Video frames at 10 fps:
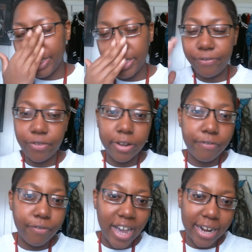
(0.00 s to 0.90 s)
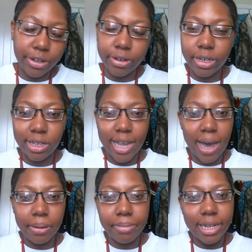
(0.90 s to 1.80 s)
The fun factor is
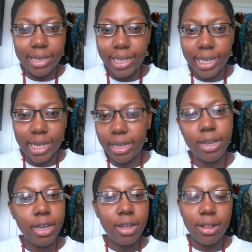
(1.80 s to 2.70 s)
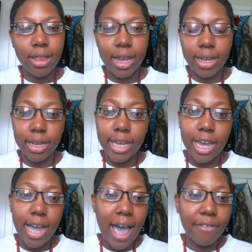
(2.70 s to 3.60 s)
gotta be a 10. Like the
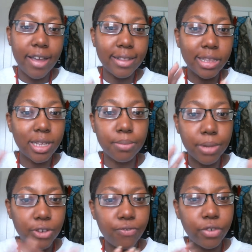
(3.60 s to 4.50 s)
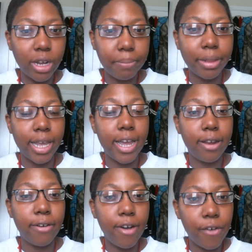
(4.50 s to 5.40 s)
game, I haven't had this much fun
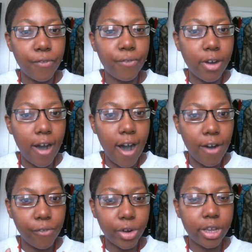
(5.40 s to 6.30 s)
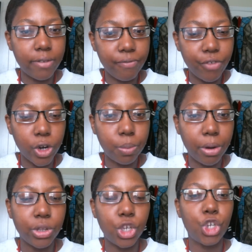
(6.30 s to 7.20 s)
playing a freaking first
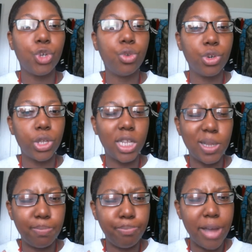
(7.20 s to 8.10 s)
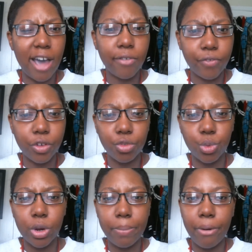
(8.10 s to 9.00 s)
person shooter since Battlefield
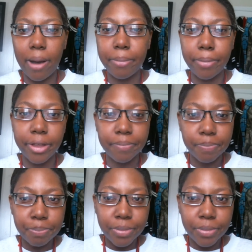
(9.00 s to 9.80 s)
3 probably.